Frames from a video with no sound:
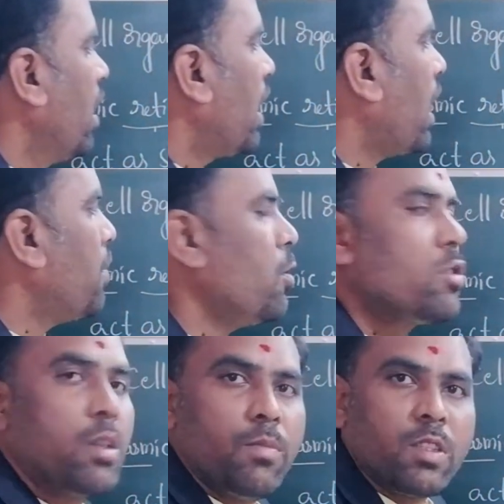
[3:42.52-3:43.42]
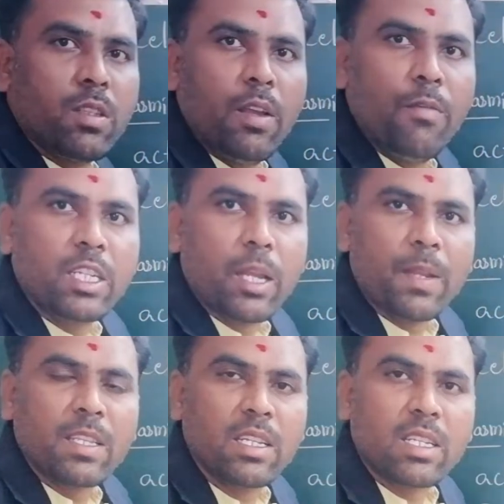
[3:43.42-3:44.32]
Ribosomes which are
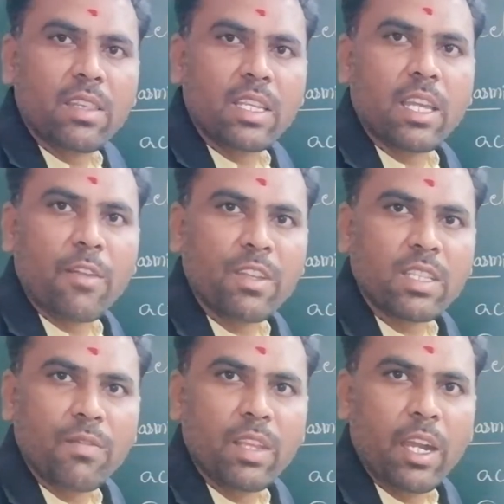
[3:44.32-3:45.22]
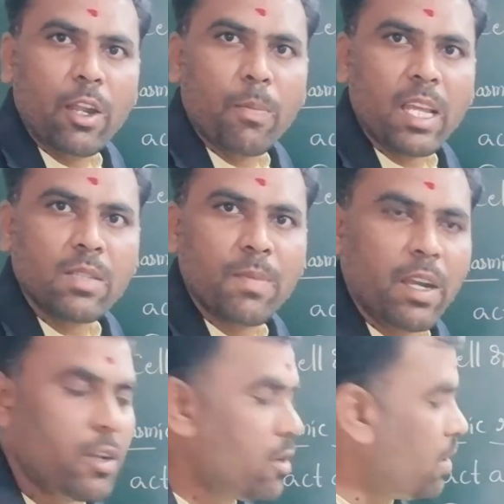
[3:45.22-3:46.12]
present on the surface of the
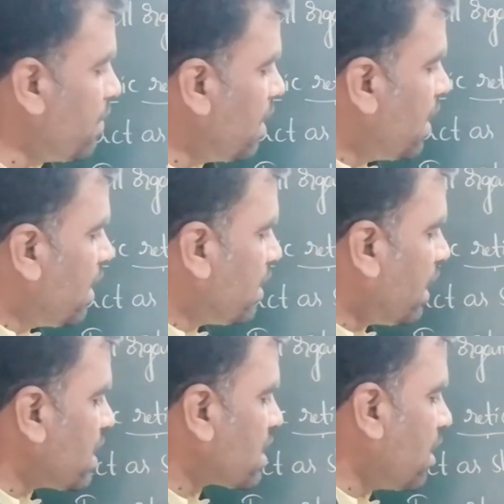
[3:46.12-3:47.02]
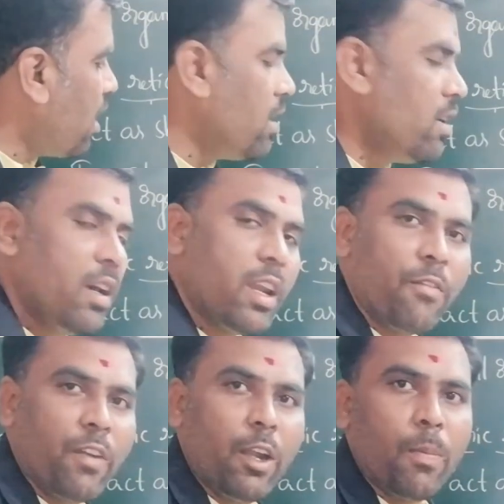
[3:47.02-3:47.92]
endoplasmic reticulum, that is called
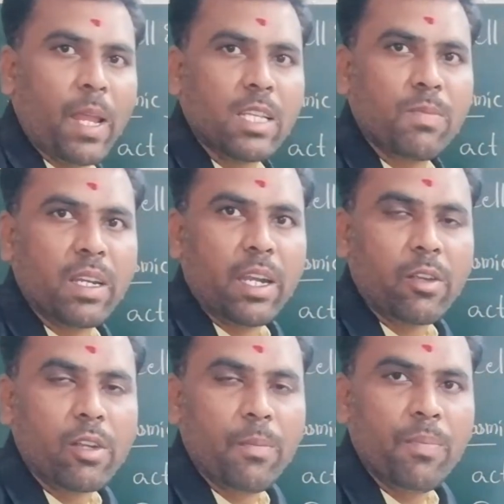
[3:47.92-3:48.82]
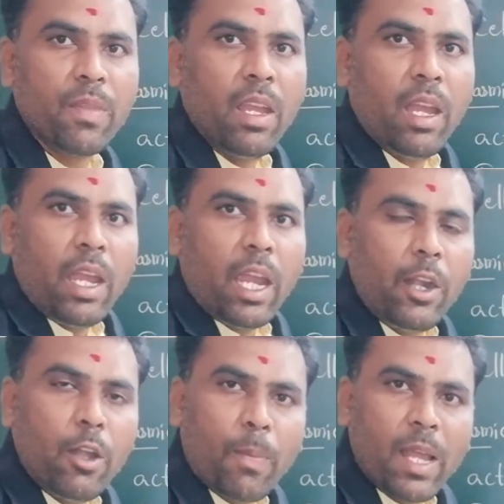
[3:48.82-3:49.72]
rough endoplasmic reticulum.
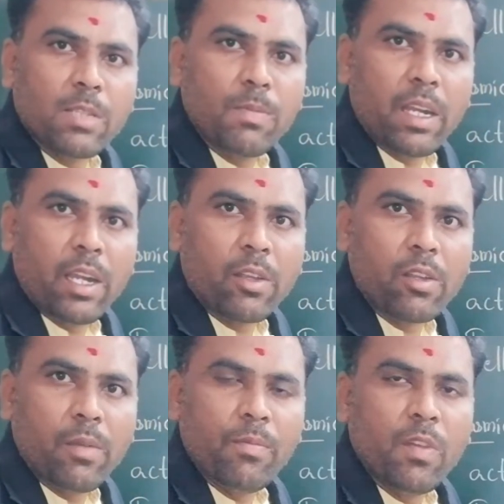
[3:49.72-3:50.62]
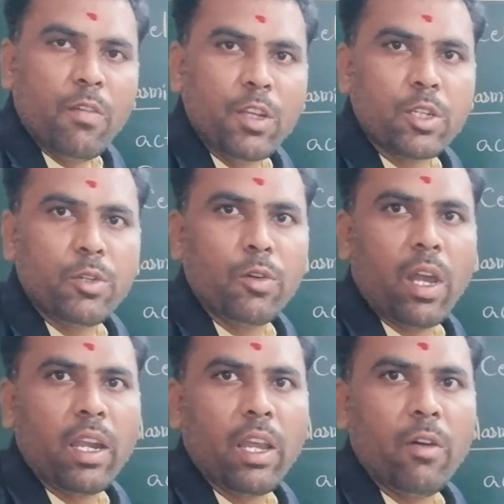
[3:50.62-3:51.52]
Endoplasmic reticulum which do
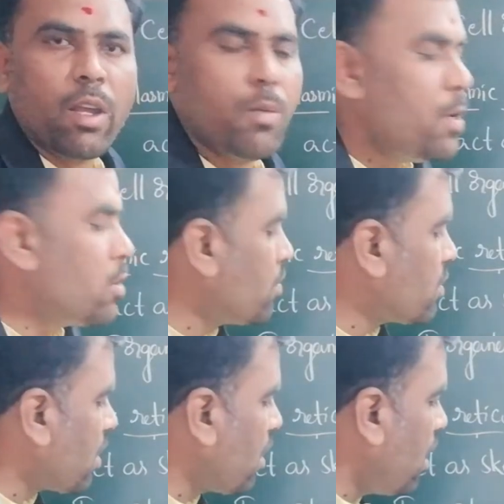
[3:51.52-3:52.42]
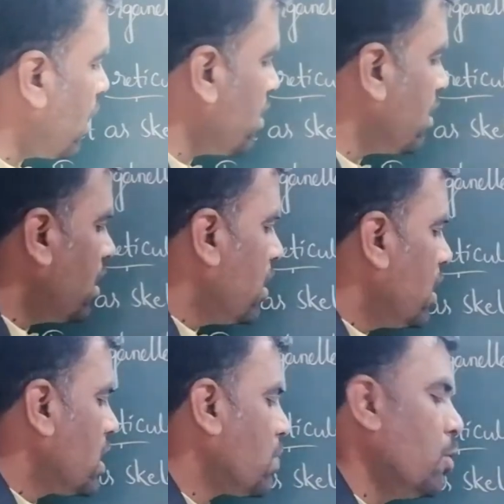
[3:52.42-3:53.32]
not have ribosomes are called
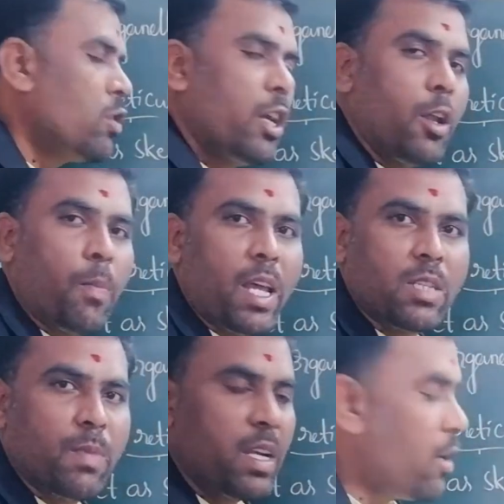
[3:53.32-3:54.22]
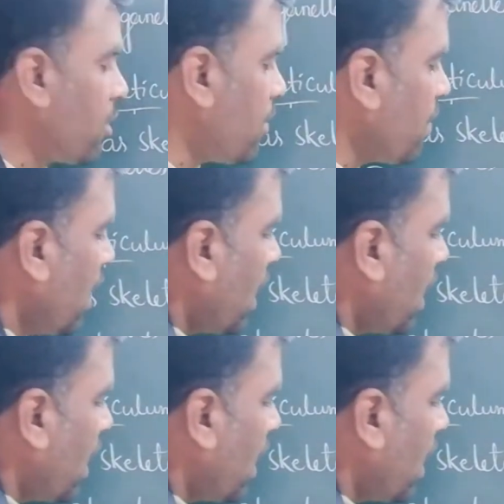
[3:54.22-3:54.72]
smooth endoplasmic reticulum.